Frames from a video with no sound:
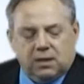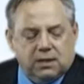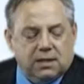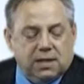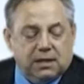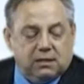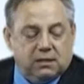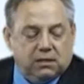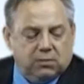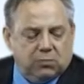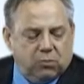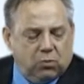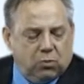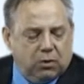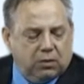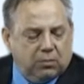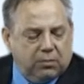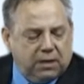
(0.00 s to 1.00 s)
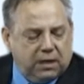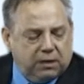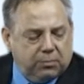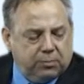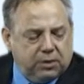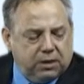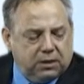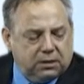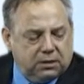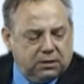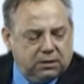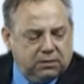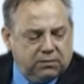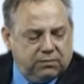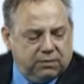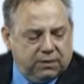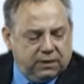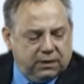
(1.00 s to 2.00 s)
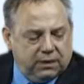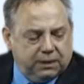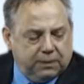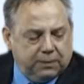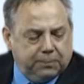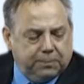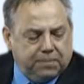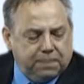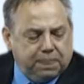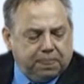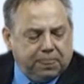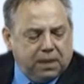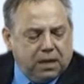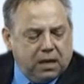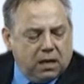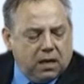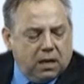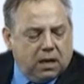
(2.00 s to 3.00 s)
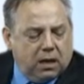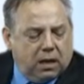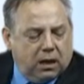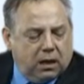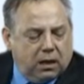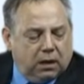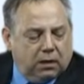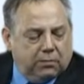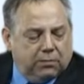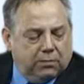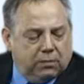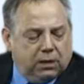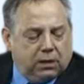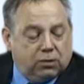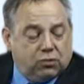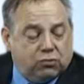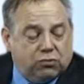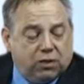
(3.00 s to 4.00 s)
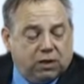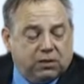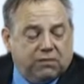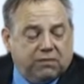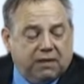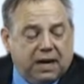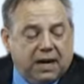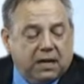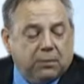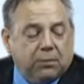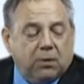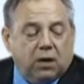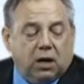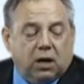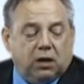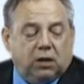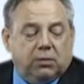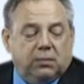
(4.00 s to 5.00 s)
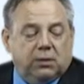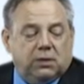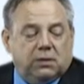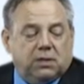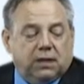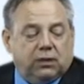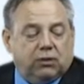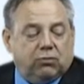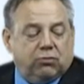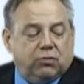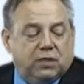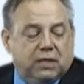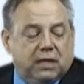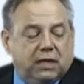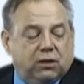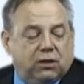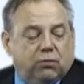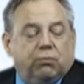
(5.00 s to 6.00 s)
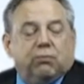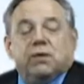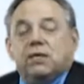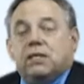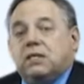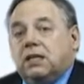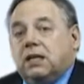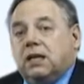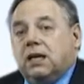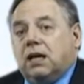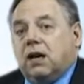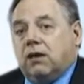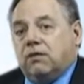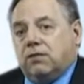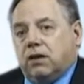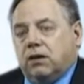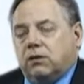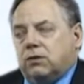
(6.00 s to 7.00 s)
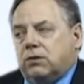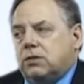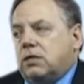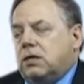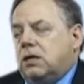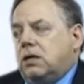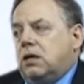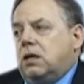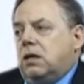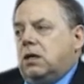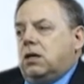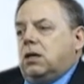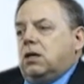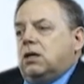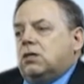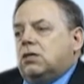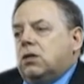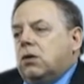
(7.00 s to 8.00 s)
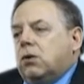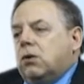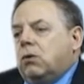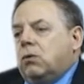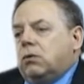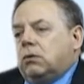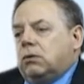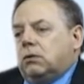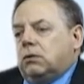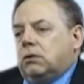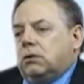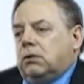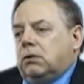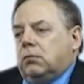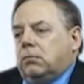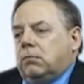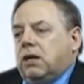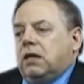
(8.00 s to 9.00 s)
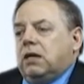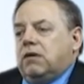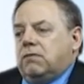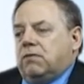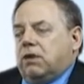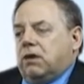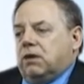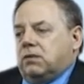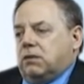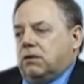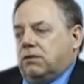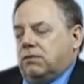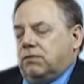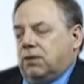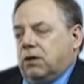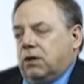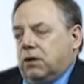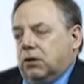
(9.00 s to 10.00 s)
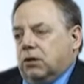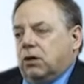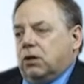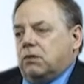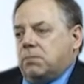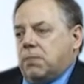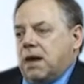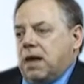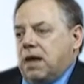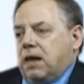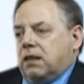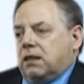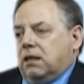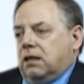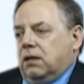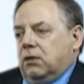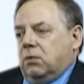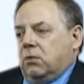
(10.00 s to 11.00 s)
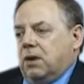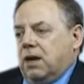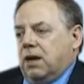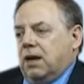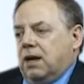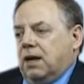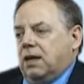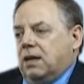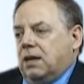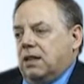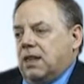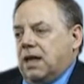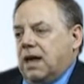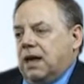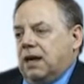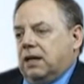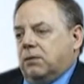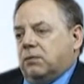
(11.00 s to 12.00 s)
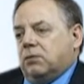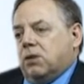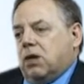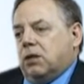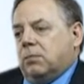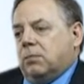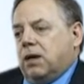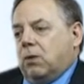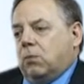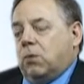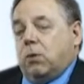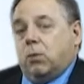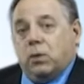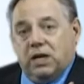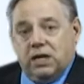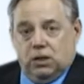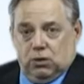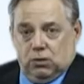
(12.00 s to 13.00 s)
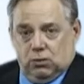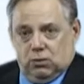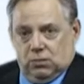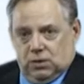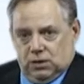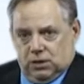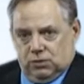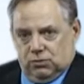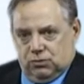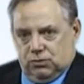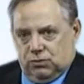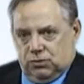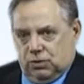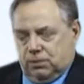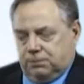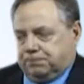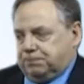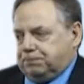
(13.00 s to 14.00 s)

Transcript: That's an important math practice to find out. Construct viable arguments and critique the reasoning of others. So many of us have learned math in a way that it was all about what we knew and understood.